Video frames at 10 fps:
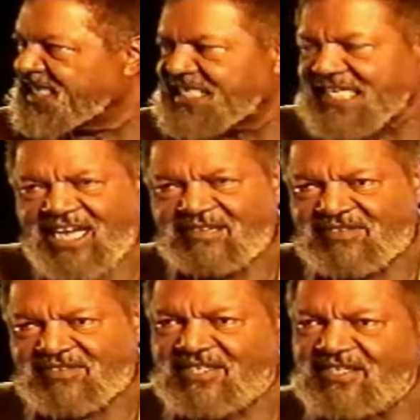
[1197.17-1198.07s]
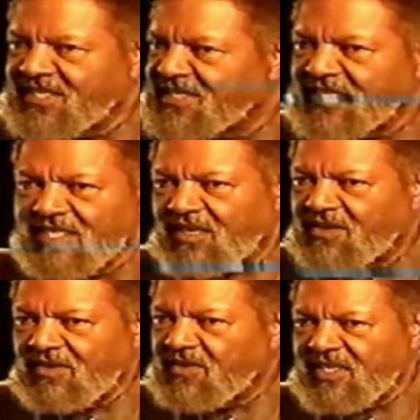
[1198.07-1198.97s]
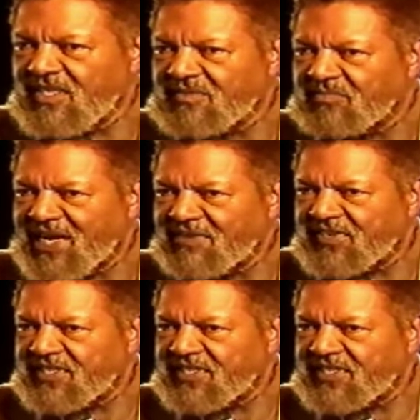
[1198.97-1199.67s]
escapes, oh no, it looks bad for